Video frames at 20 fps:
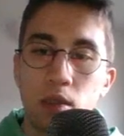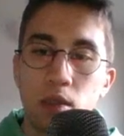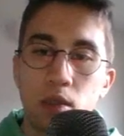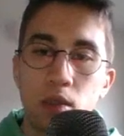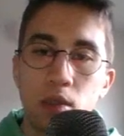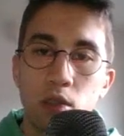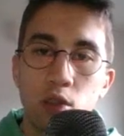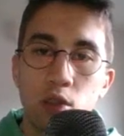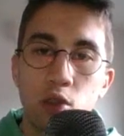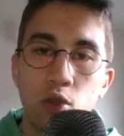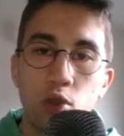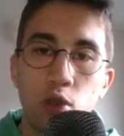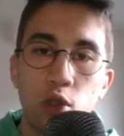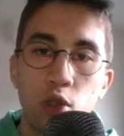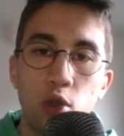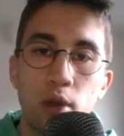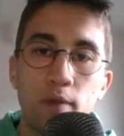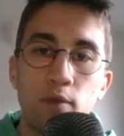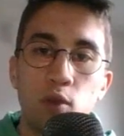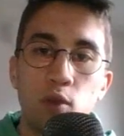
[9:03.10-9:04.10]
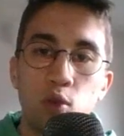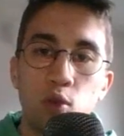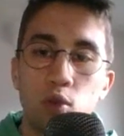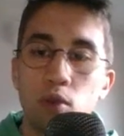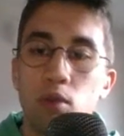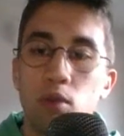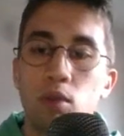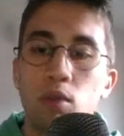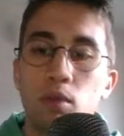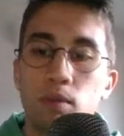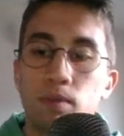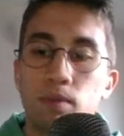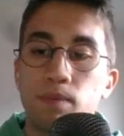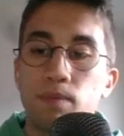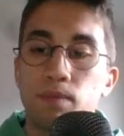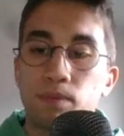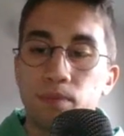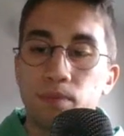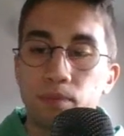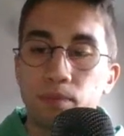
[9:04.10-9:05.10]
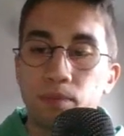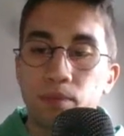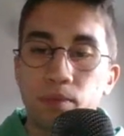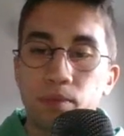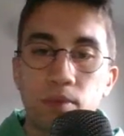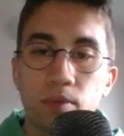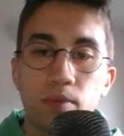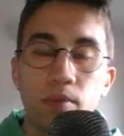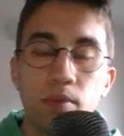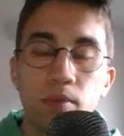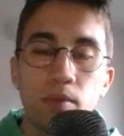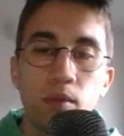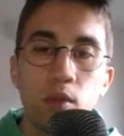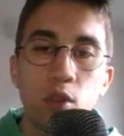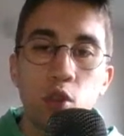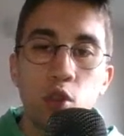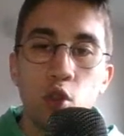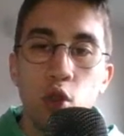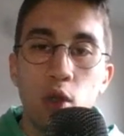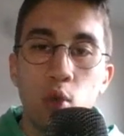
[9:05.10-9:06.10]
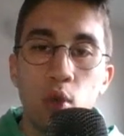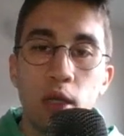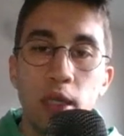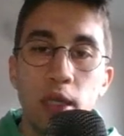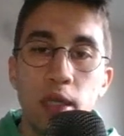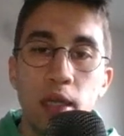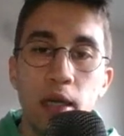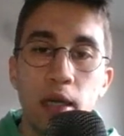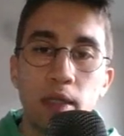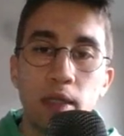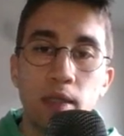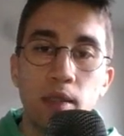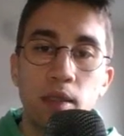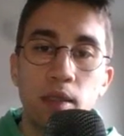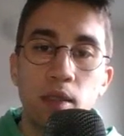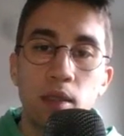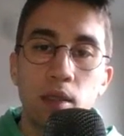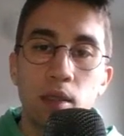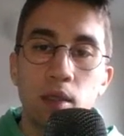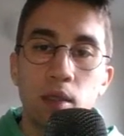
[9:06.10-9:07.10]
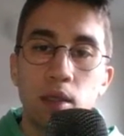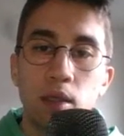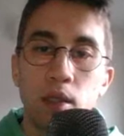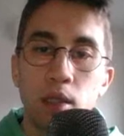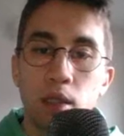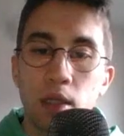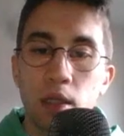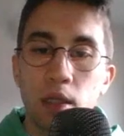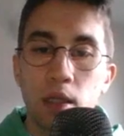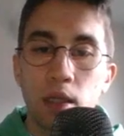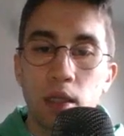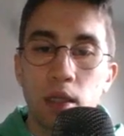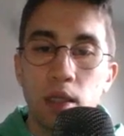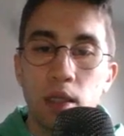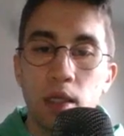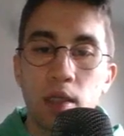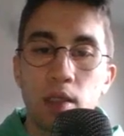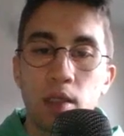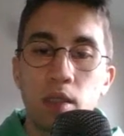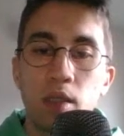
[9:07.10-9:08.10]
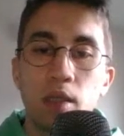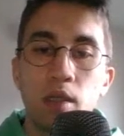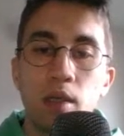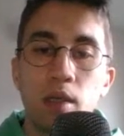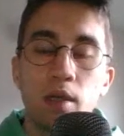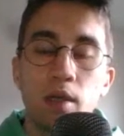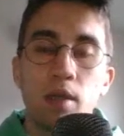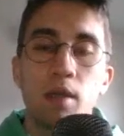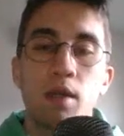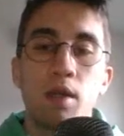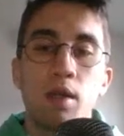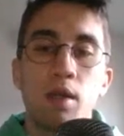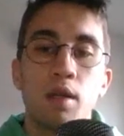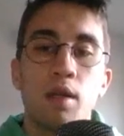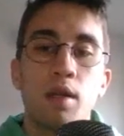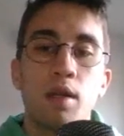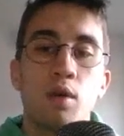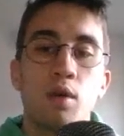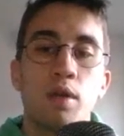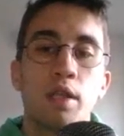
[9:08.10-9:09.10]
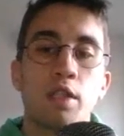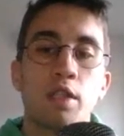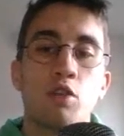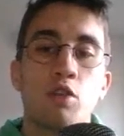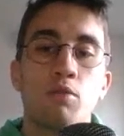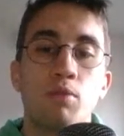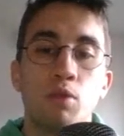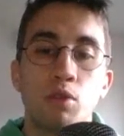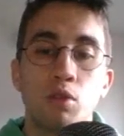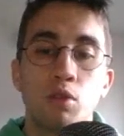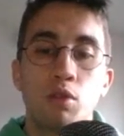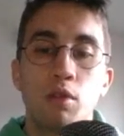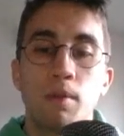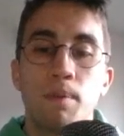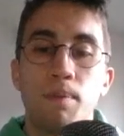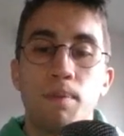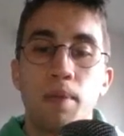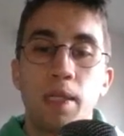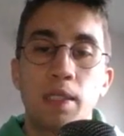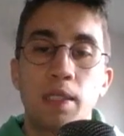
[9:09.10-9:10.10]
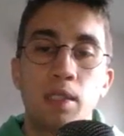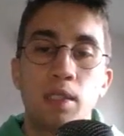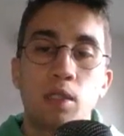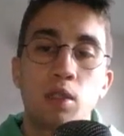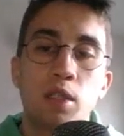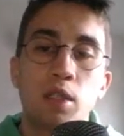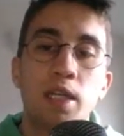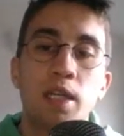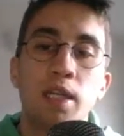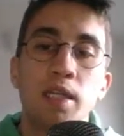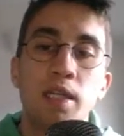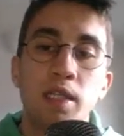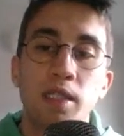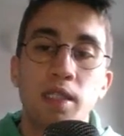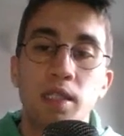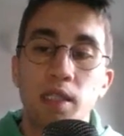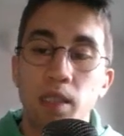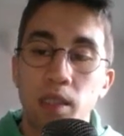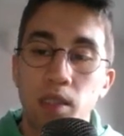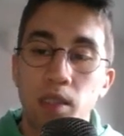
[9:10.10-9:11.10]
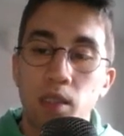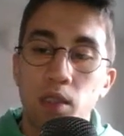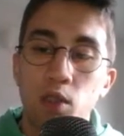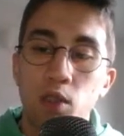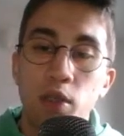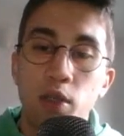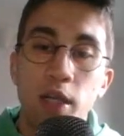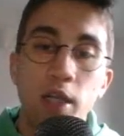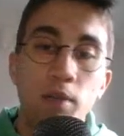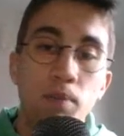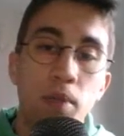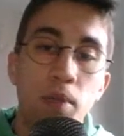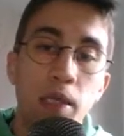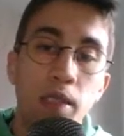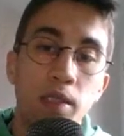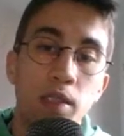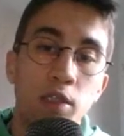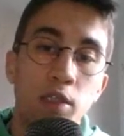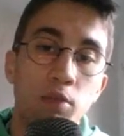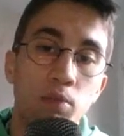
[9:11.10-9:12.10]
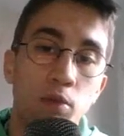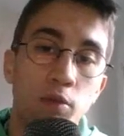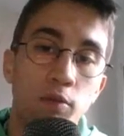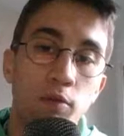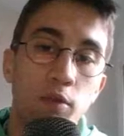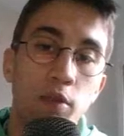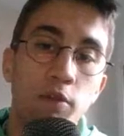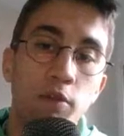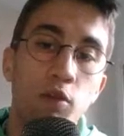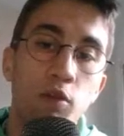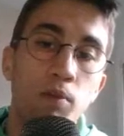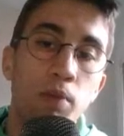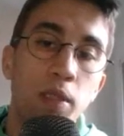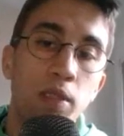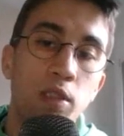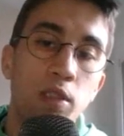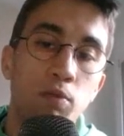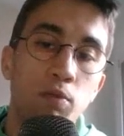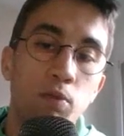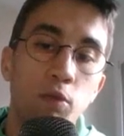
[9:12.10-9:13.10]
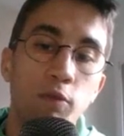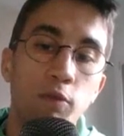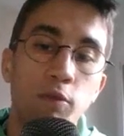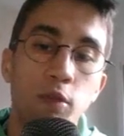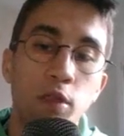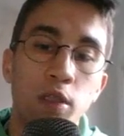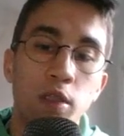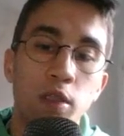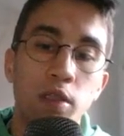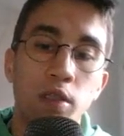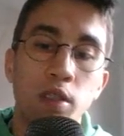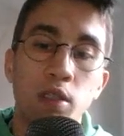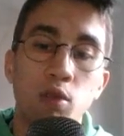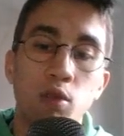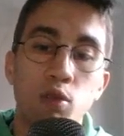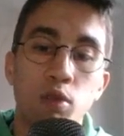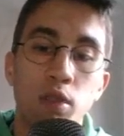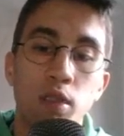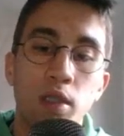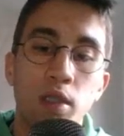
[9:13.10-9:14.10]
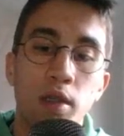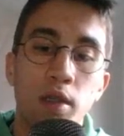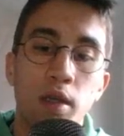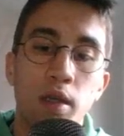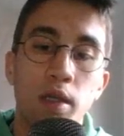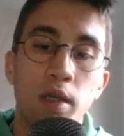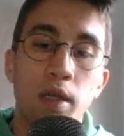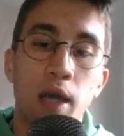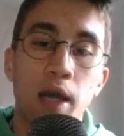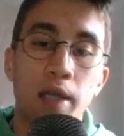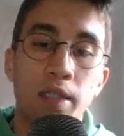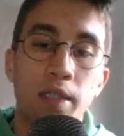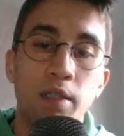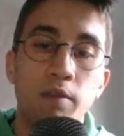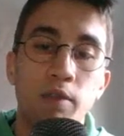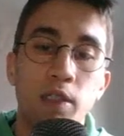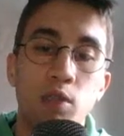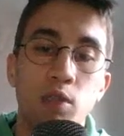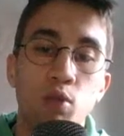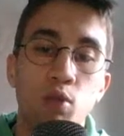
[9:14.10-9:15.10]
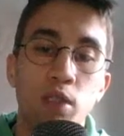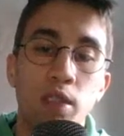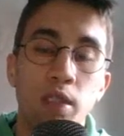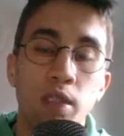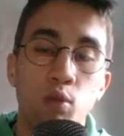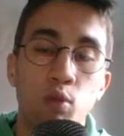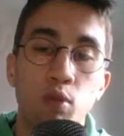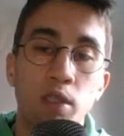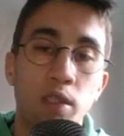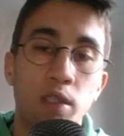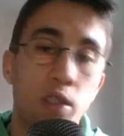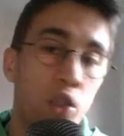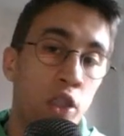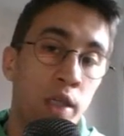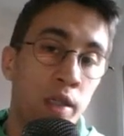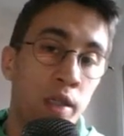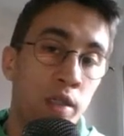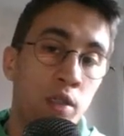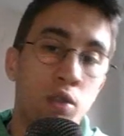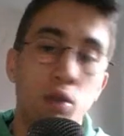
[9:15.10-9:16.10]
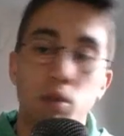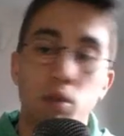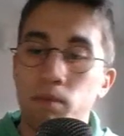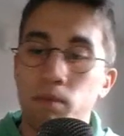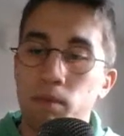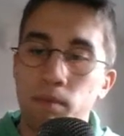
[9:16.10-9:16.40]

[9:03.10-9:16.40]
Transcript: So you have to go away, and here Lazaro Bruzon plays king e6. You can't play this move. If you play this move, the rook activates with the check, so